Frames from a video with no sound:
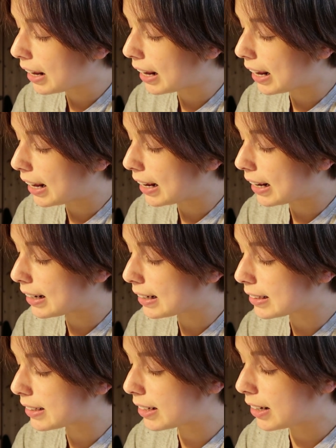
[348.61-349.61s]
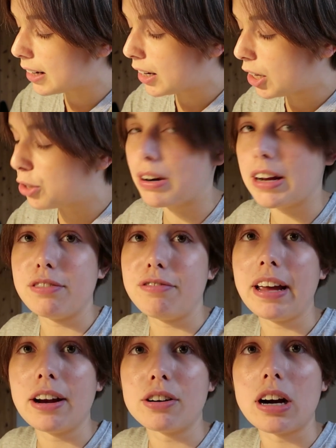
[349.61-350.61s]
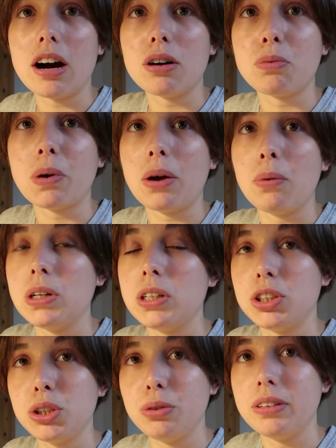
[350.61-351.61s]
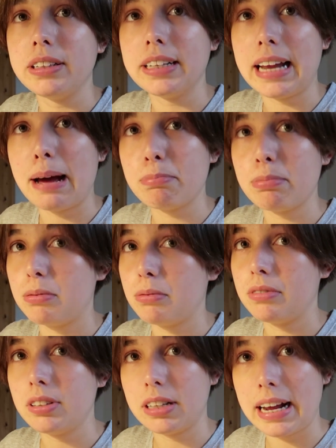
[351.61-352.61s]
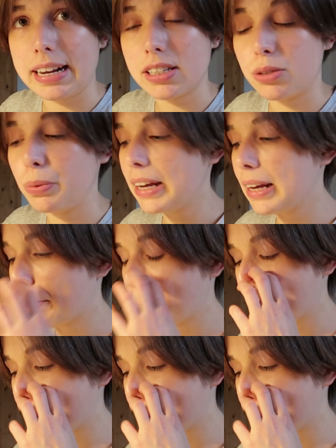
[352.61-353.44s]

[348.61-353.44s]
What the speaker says: and try to figure out what I will do in the lab the next week,